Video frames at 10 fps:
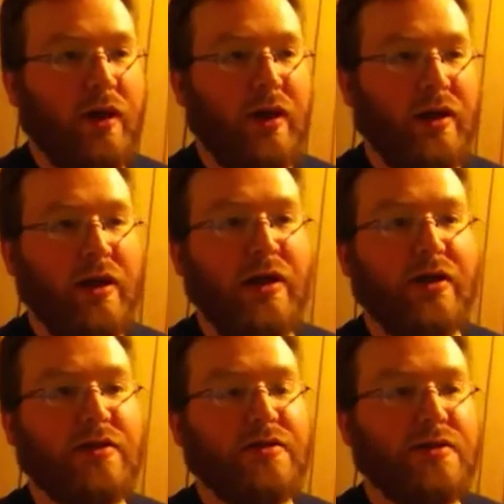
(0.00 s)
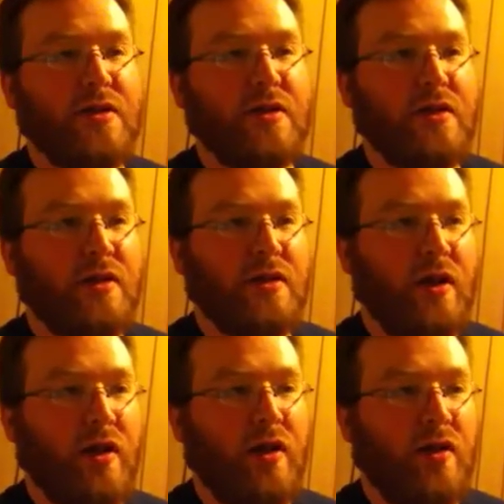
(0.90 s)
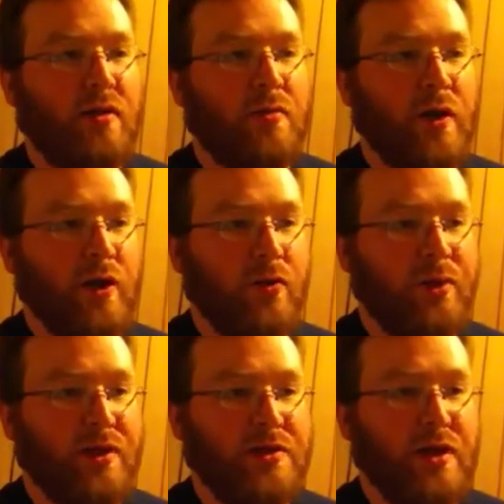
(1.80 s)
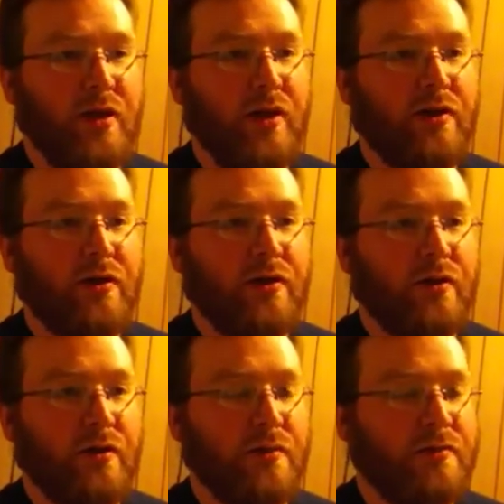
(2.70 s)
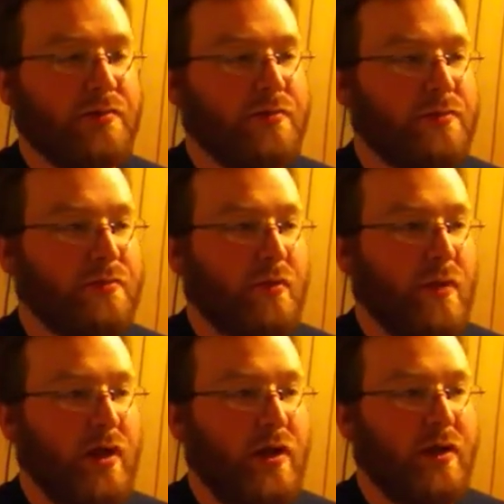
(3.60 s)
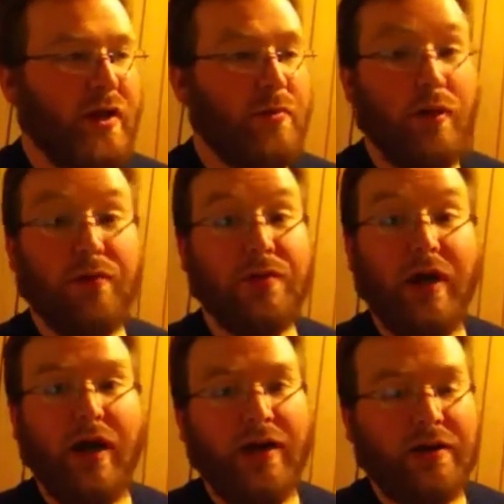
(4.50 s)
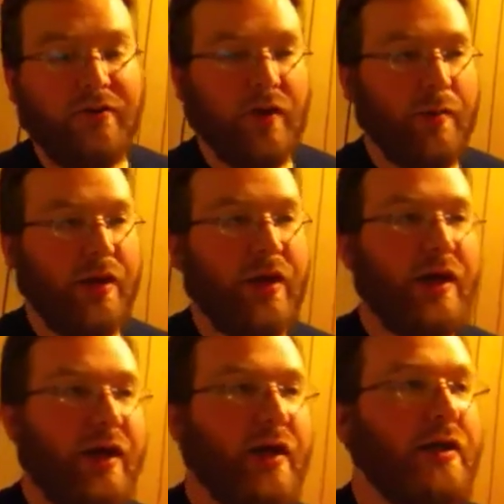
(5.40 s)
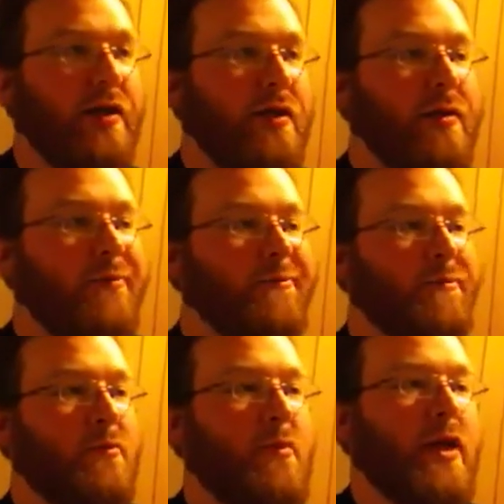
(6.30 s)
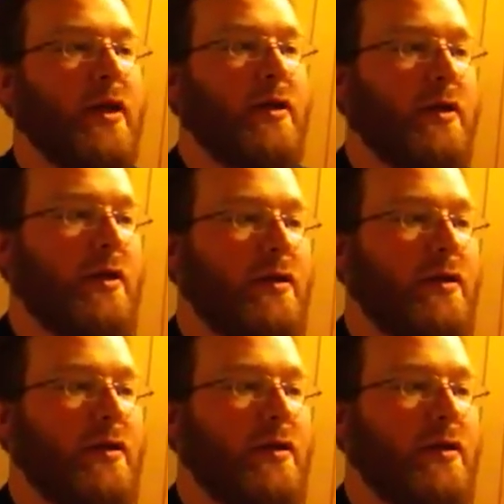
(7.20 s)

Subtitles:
and Hicks, Michael Bihn's character, they both die at the very beginning. And